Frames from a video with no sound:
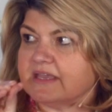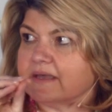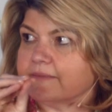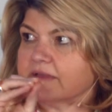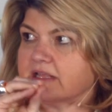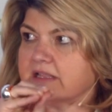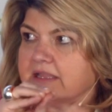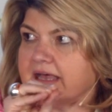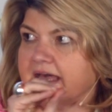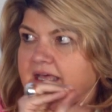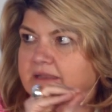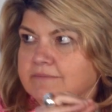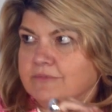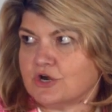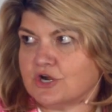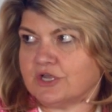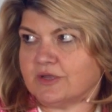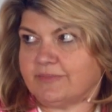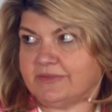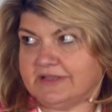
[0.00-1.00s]
M Cloud
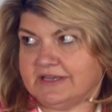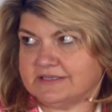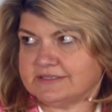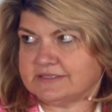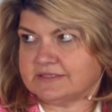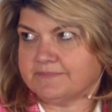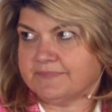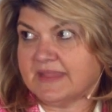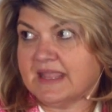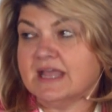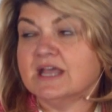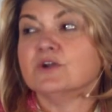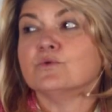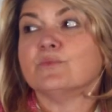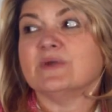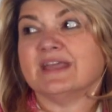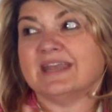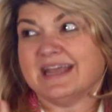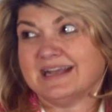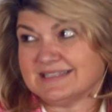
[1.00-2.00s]
Marketplace.
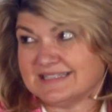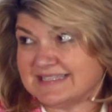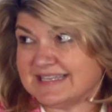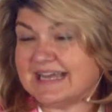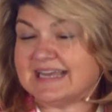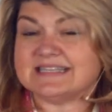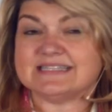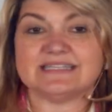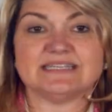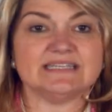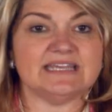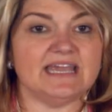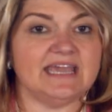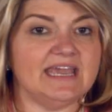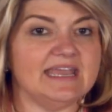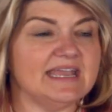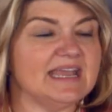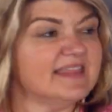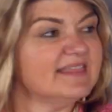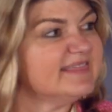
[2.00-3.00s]
We announced that
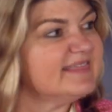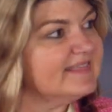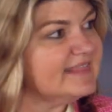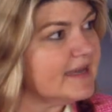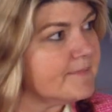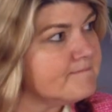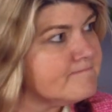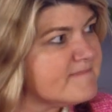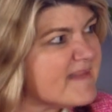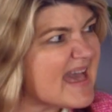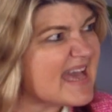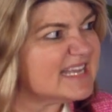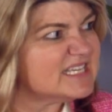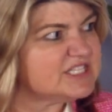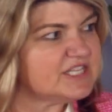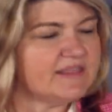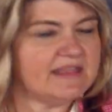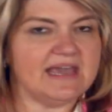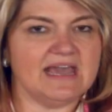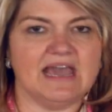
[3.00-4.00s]
today, and
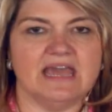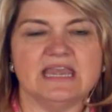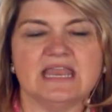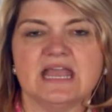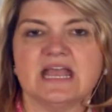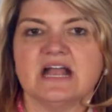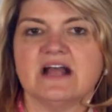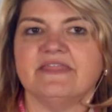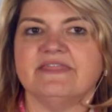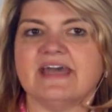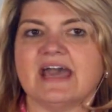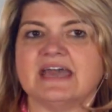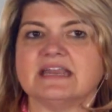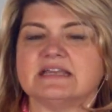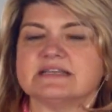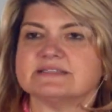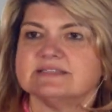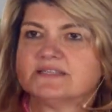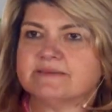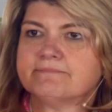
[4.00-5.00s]
imagine that. That
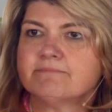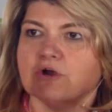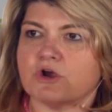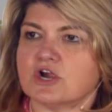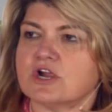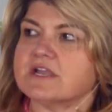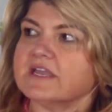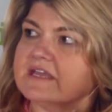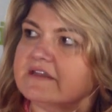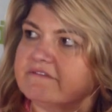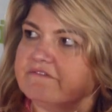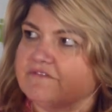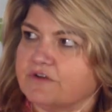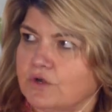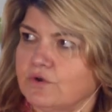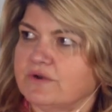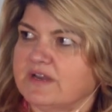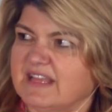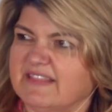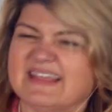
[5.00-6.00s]
is the market
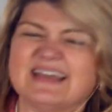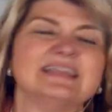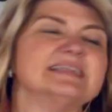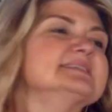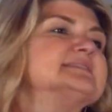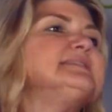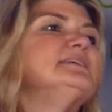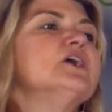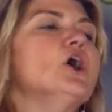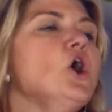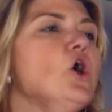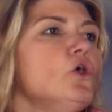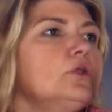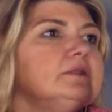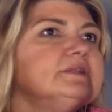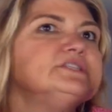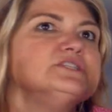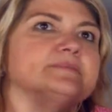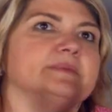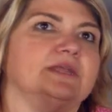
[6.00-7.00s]
voting. That is the
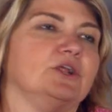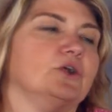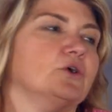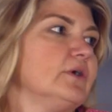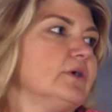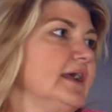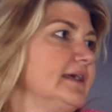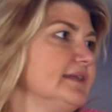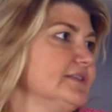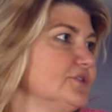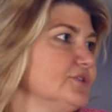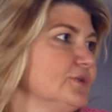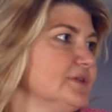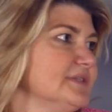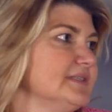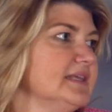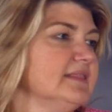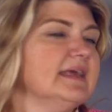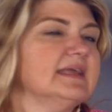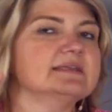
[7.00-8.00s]
ultimate
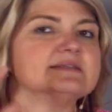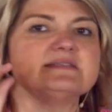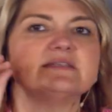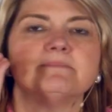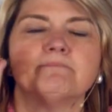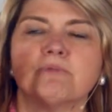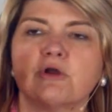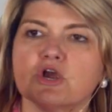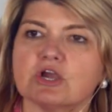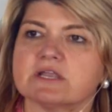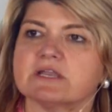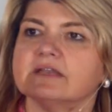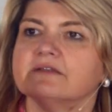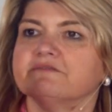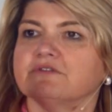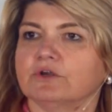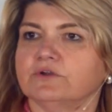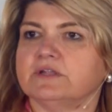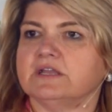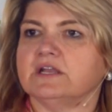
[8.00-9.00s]
crowdsourcing. That is the market
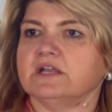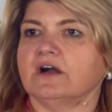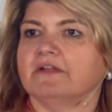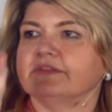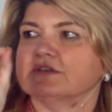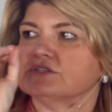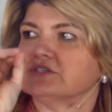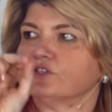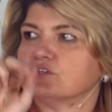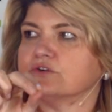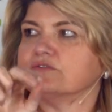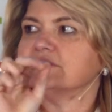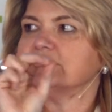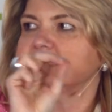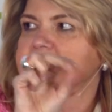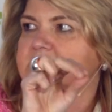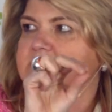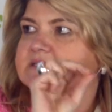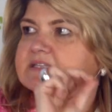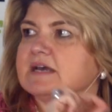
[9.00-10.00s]
voting on the
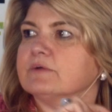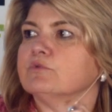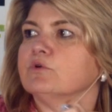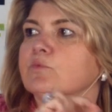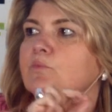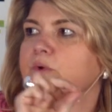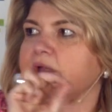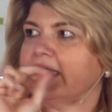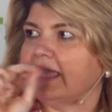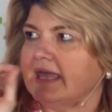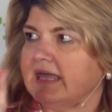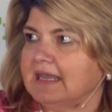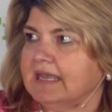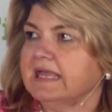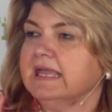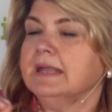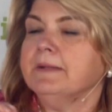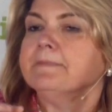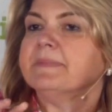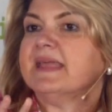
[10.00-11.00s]
services that will win
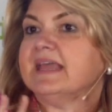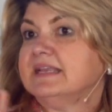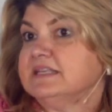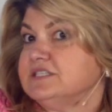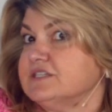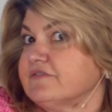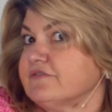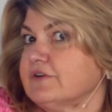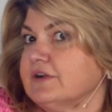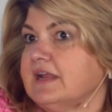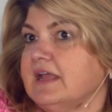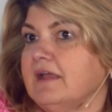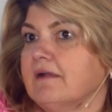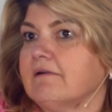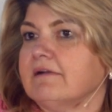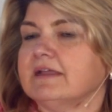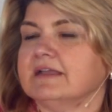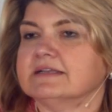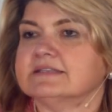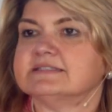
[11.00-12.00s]
in different
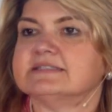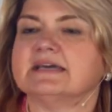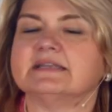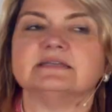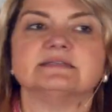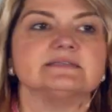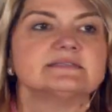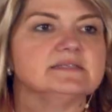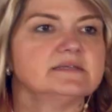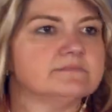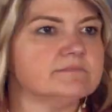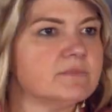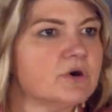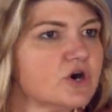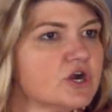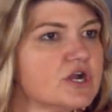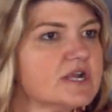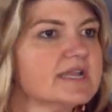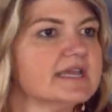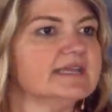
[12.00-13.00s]
areas. That is the
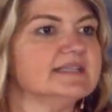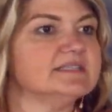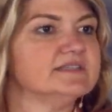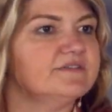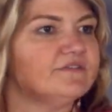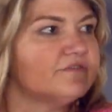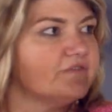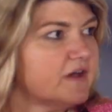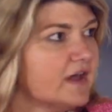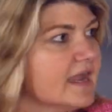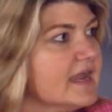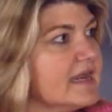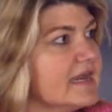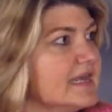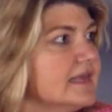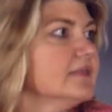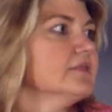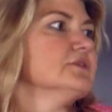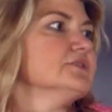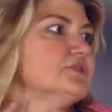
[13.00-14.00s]
market
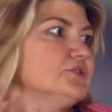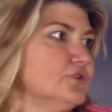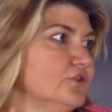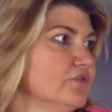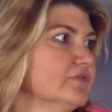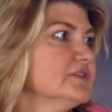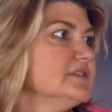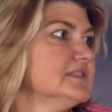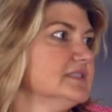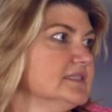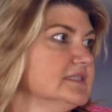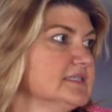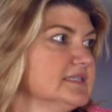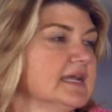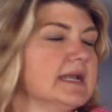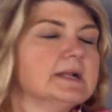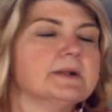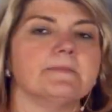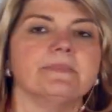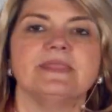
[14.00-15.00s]
defining the services.
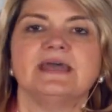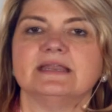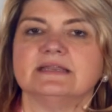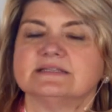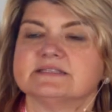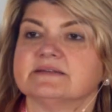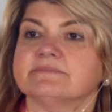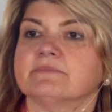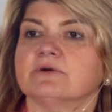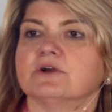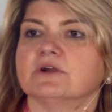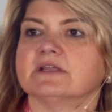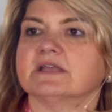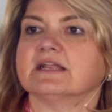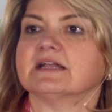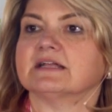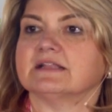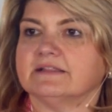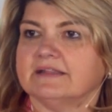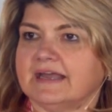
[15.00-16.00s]
That is the
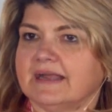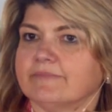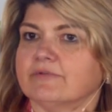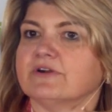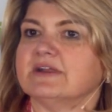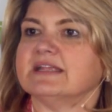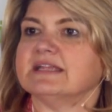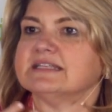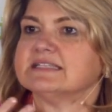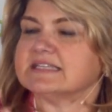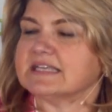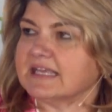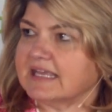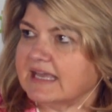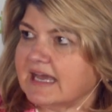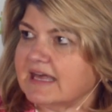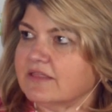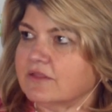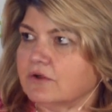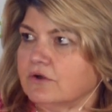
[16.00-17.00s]
market collaborating
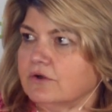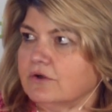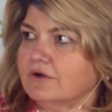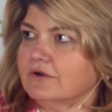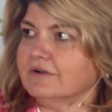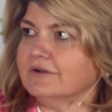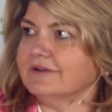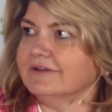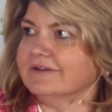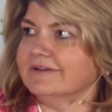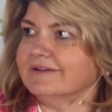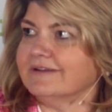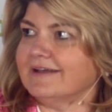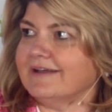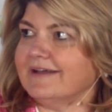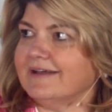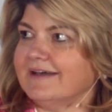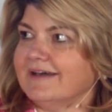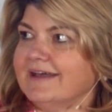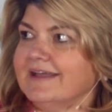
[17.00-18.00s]
together
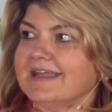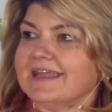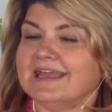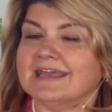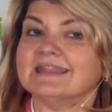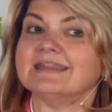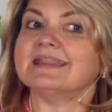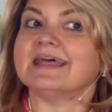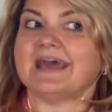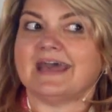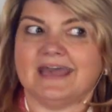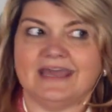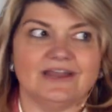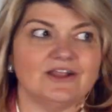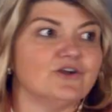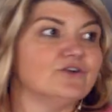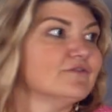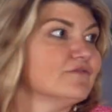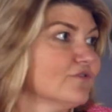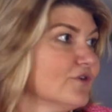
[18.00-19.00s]
uh, in that
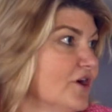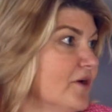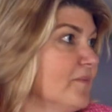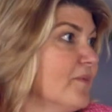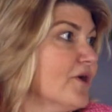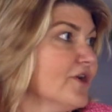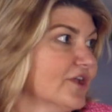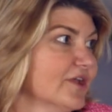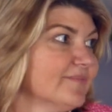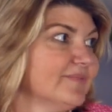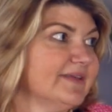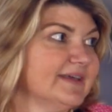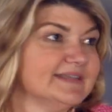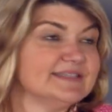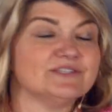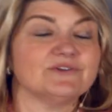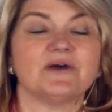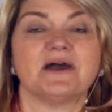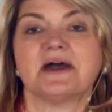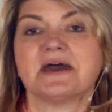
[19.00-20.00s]
overall
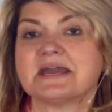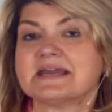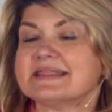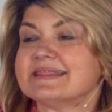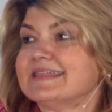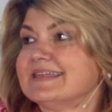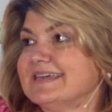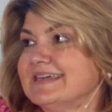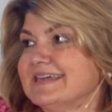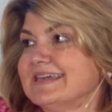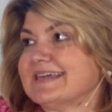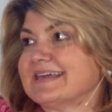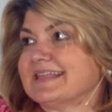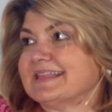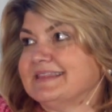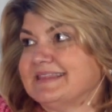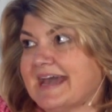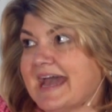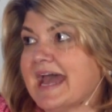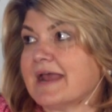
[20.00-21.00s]
marketplace. So I think
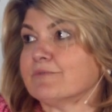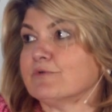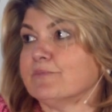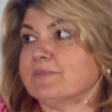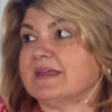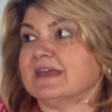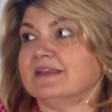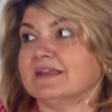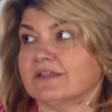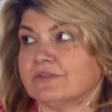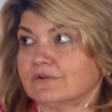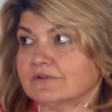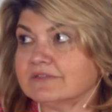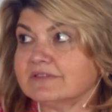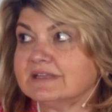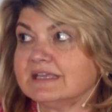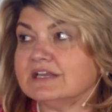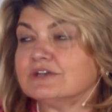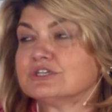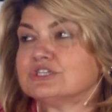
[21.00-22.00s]
that will be another
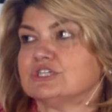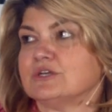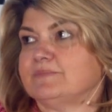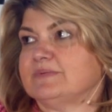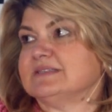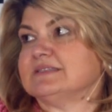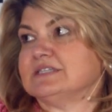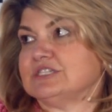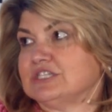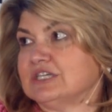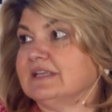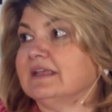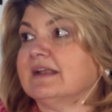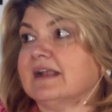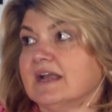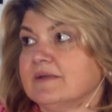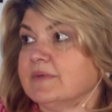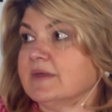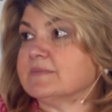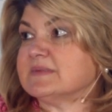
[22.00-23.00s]
leadership position that
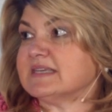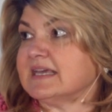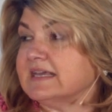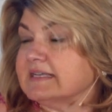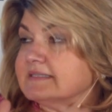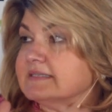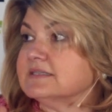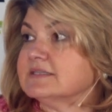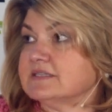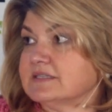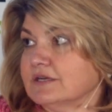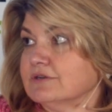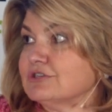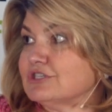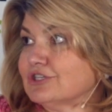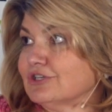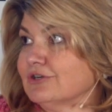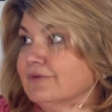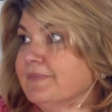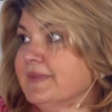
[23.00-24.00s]
I B M takes in
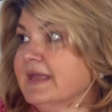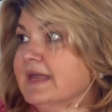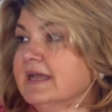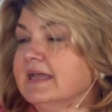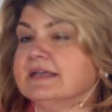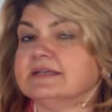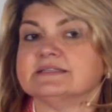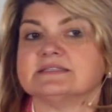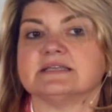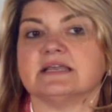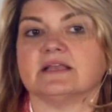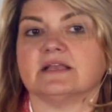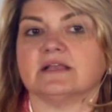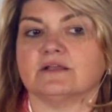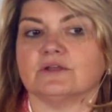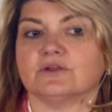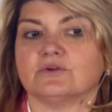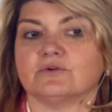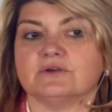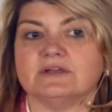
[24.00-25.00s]
social, is
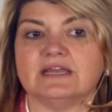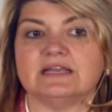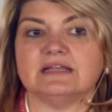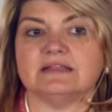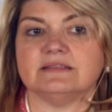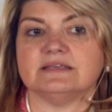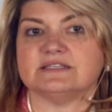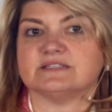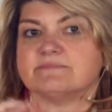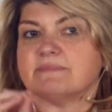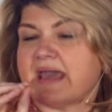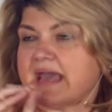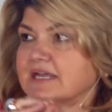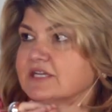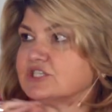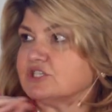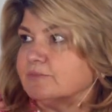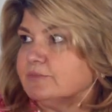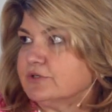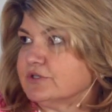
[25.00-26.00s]
creating these
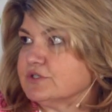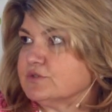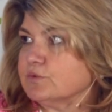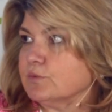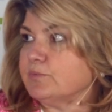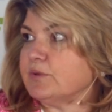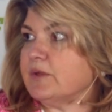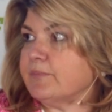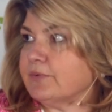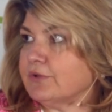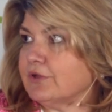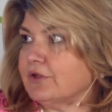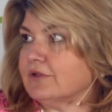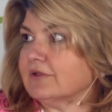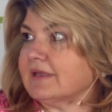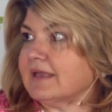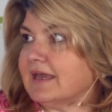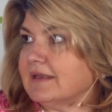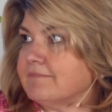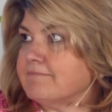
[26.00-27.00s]
mashables where people
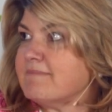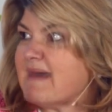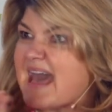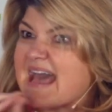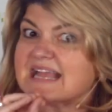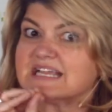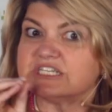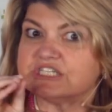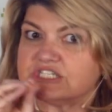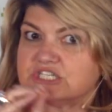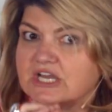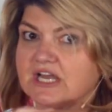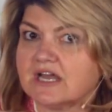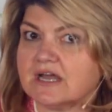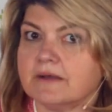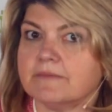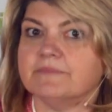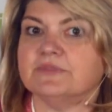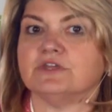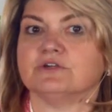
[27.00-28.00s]
can mash
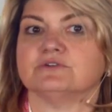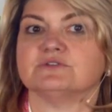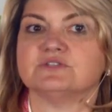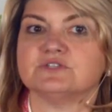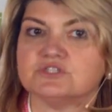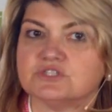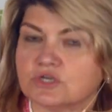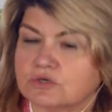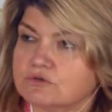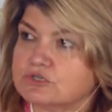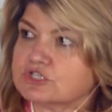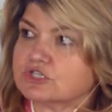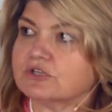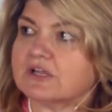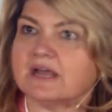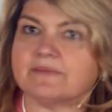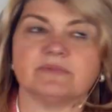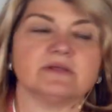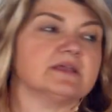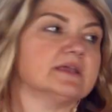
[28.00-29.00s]
up their social
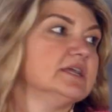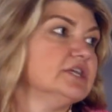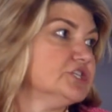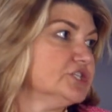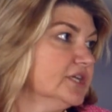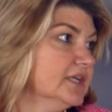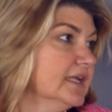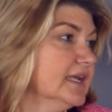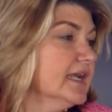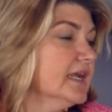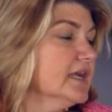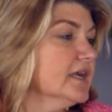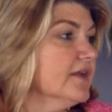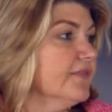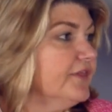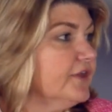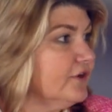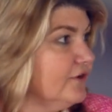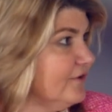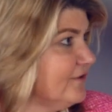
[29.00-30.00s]
application,
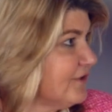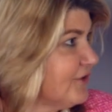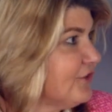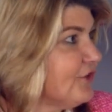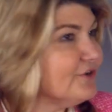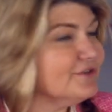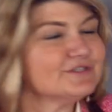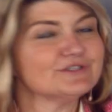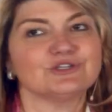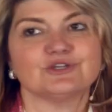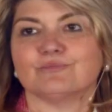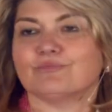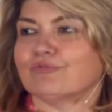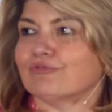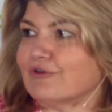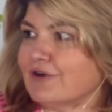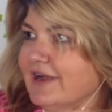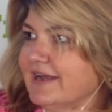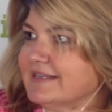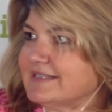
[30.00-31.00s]
their closed loop
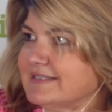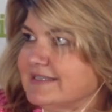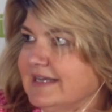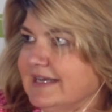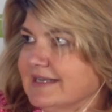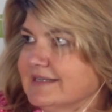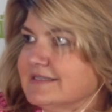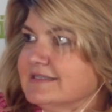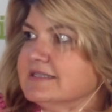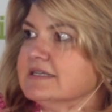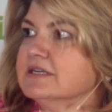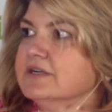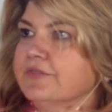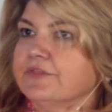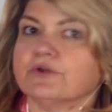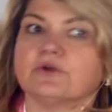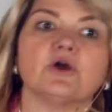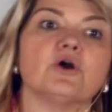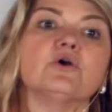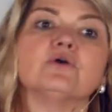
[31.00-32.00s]
process.
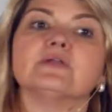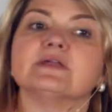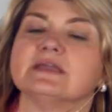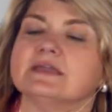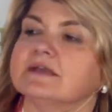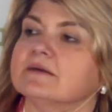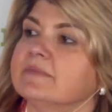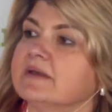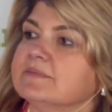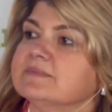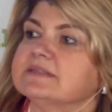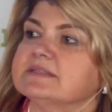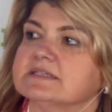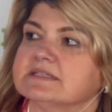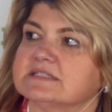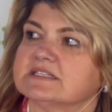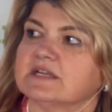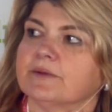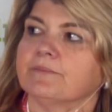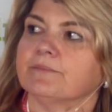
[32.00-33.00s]
Their whole E M M
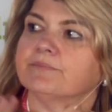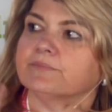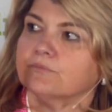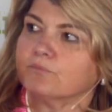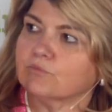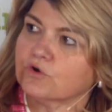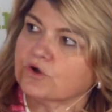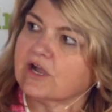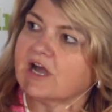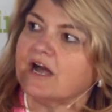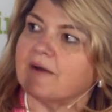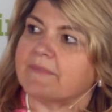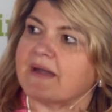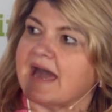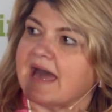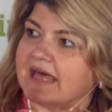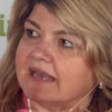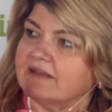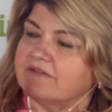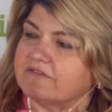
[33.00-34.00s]
system will come
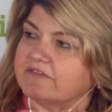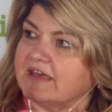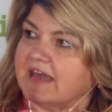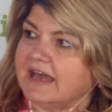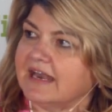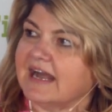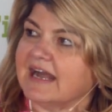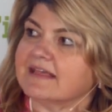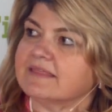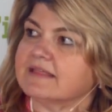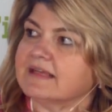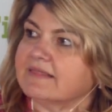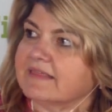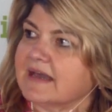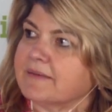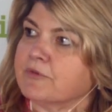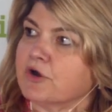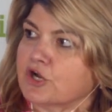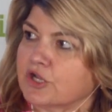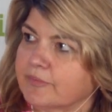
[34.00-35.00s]
out of that, I think,
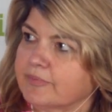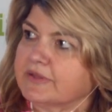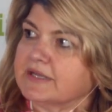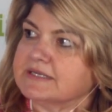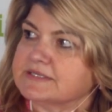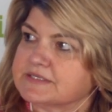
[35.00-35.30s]
that marketplace.